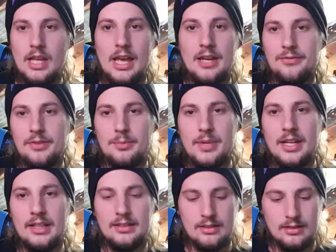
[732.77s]
half the
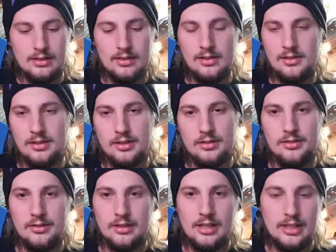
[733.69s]
band,
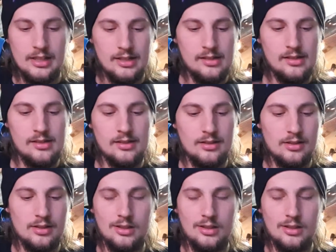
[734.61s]
Sinister Gates,